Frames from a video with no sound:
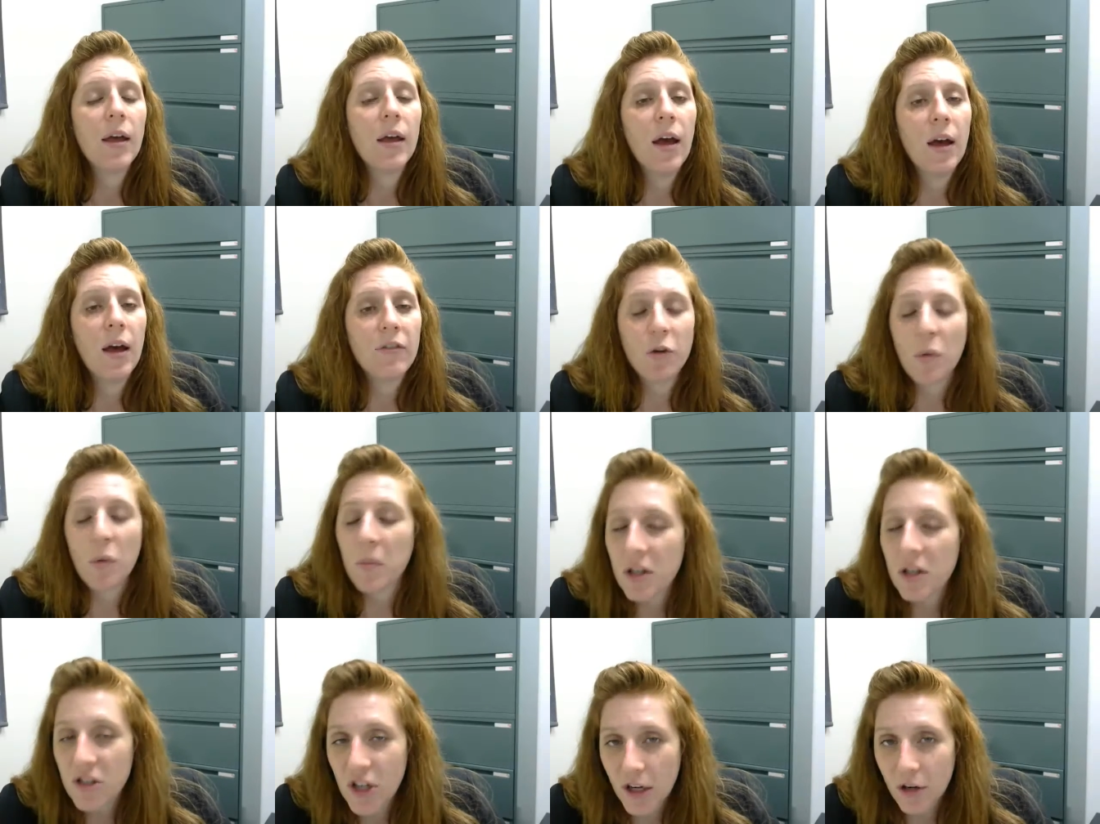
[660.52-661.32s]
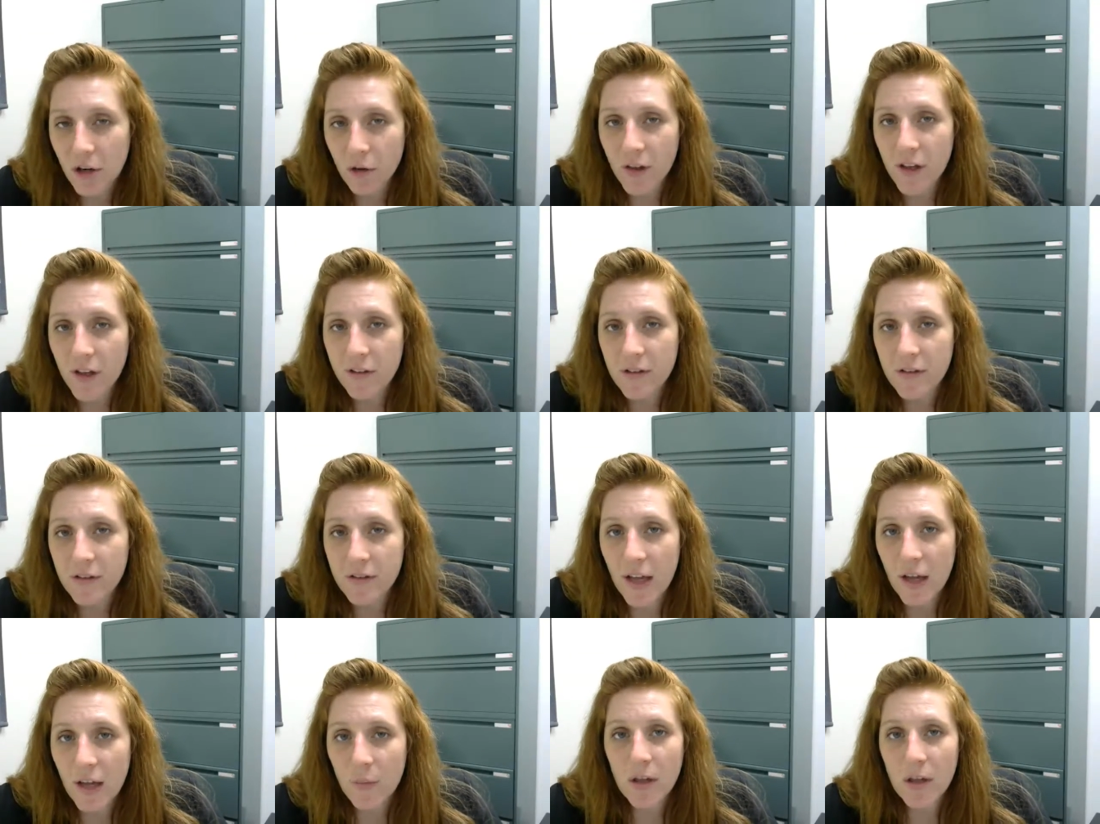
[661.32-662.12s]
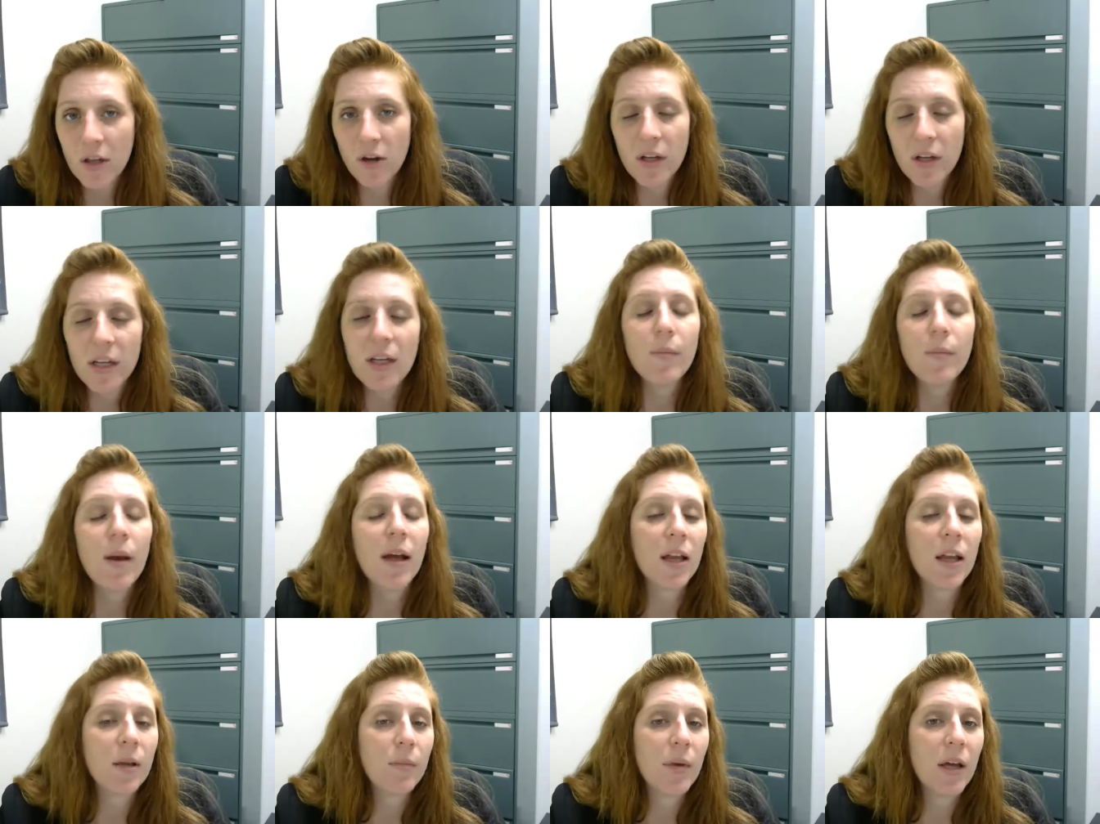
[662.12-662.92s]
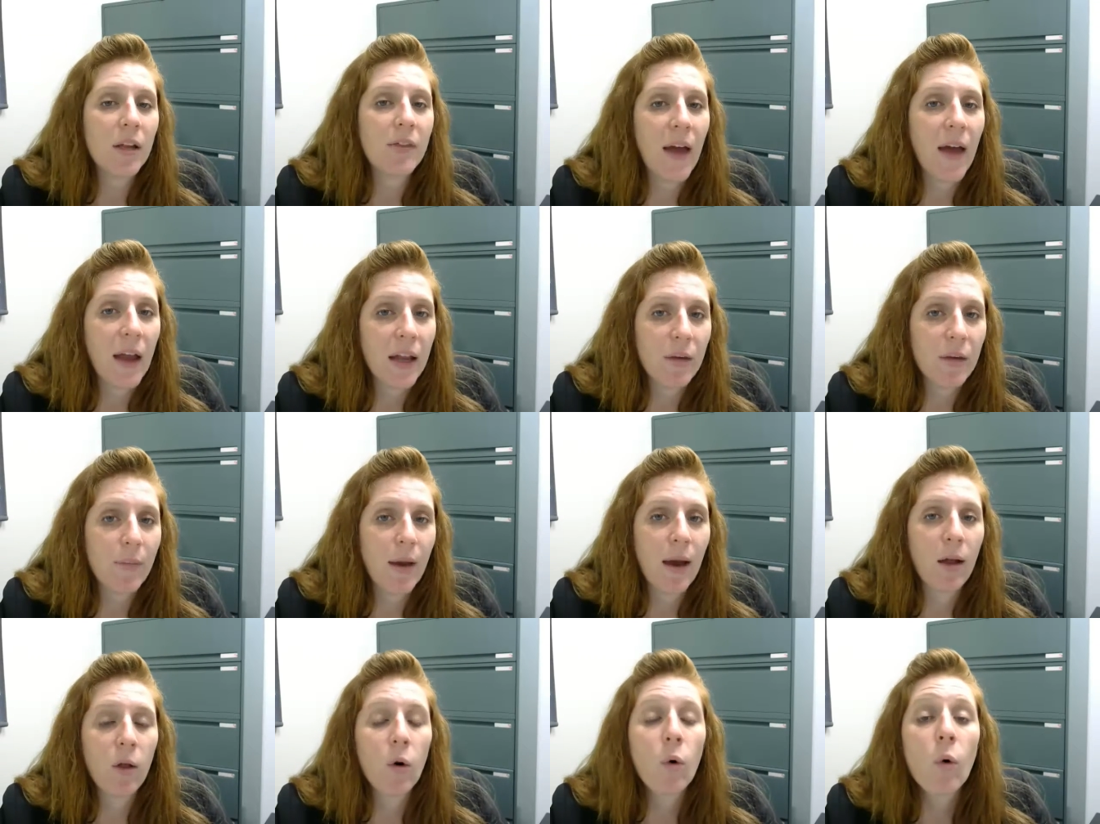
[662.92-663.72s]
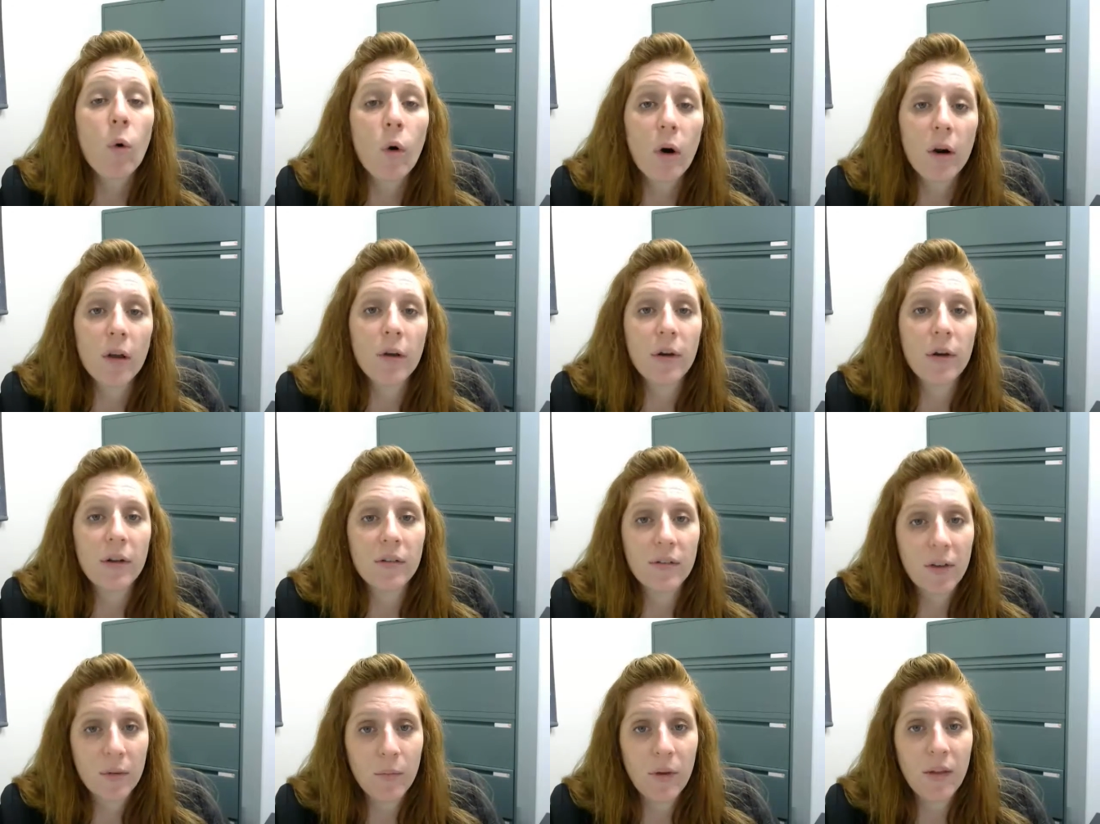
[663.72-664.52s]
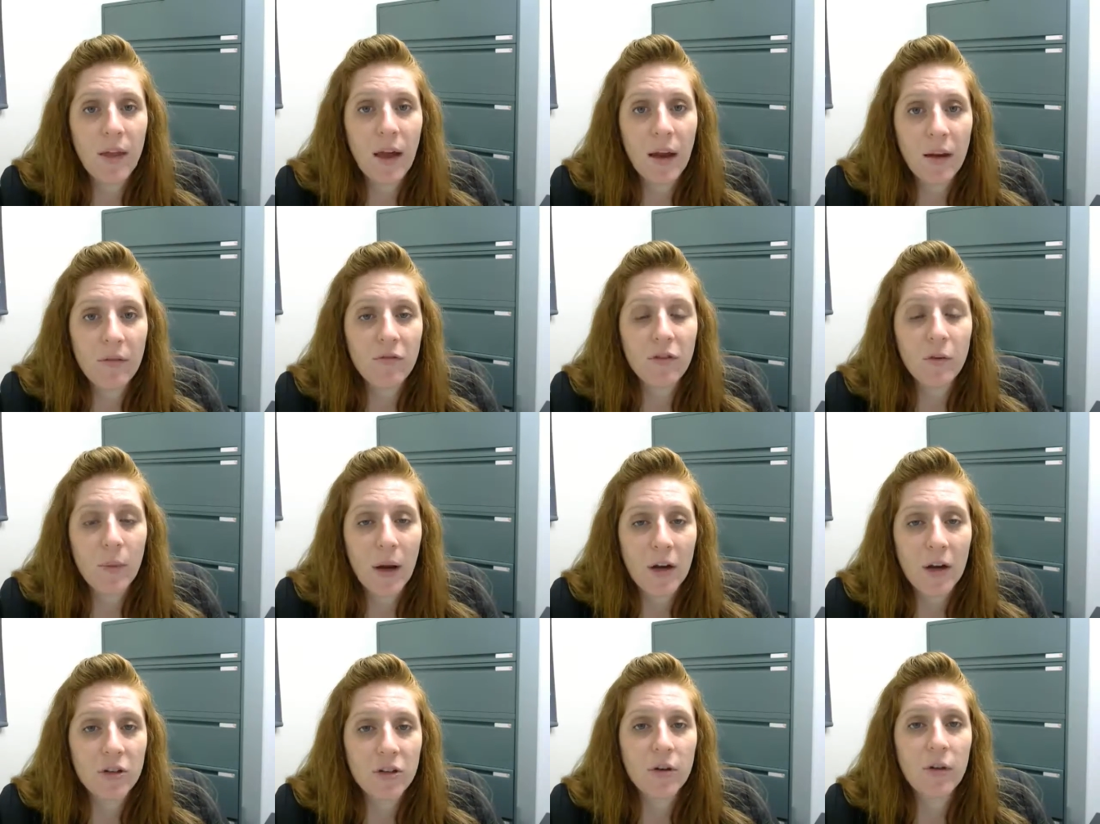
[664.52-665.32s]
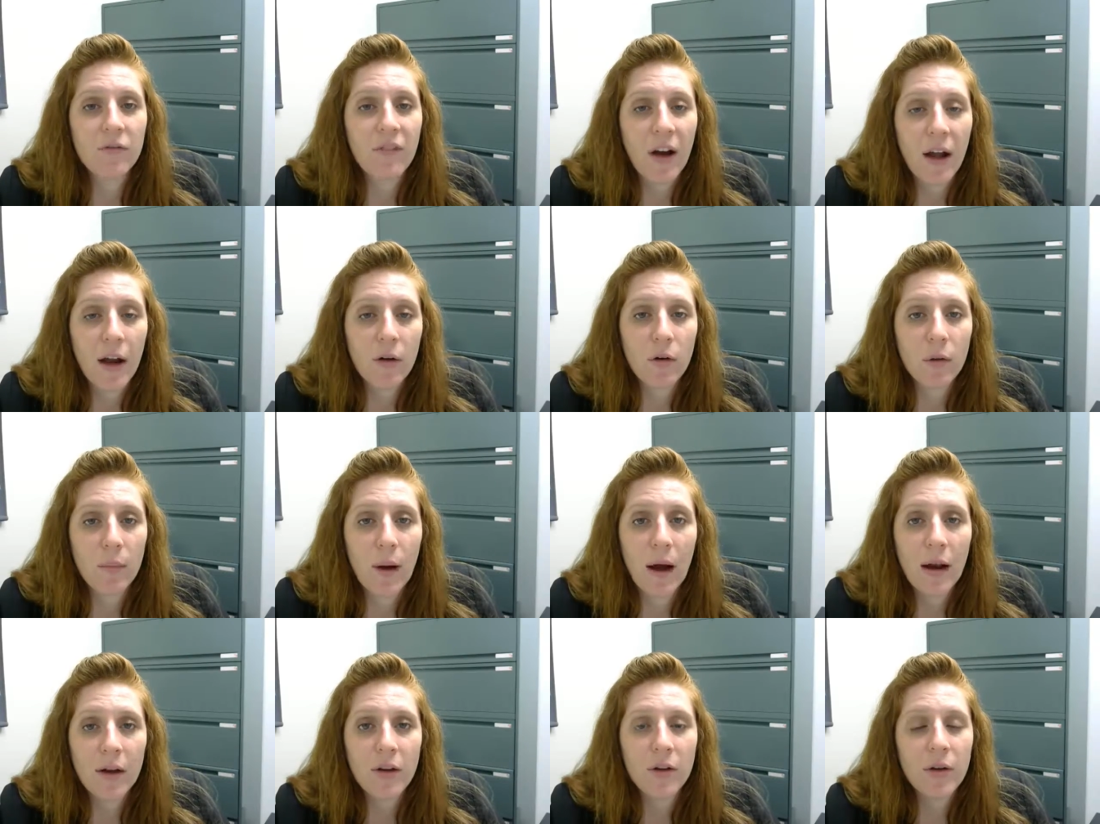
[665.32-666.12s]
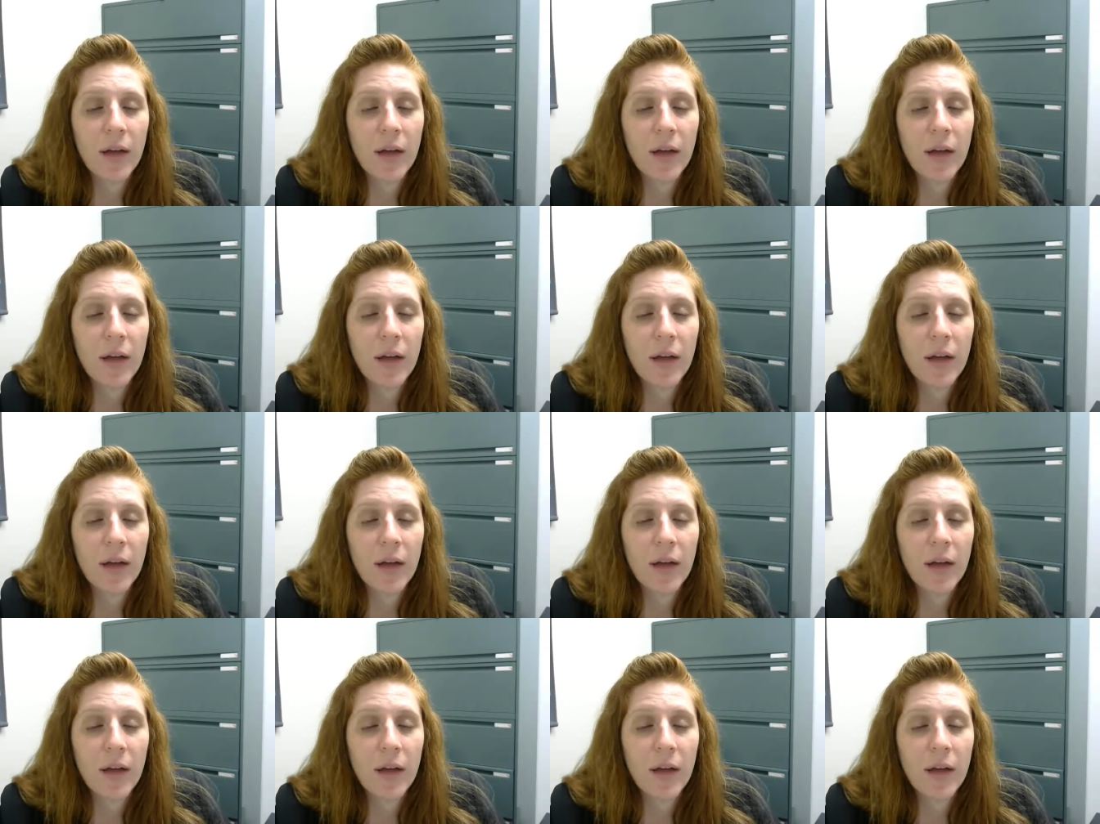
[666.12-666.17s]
if you want me to check your thesis statement, you're emailing me at that email, or you can send me that information via Remind.